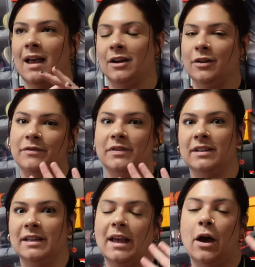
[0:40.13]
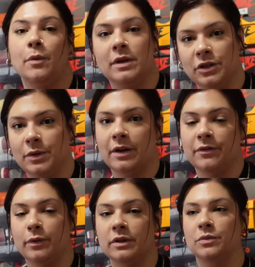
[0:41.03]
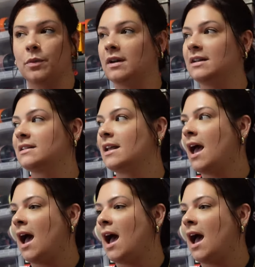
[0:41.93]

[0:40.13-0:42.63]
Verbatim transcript: Uh, it feels like they always do Air Force Ones.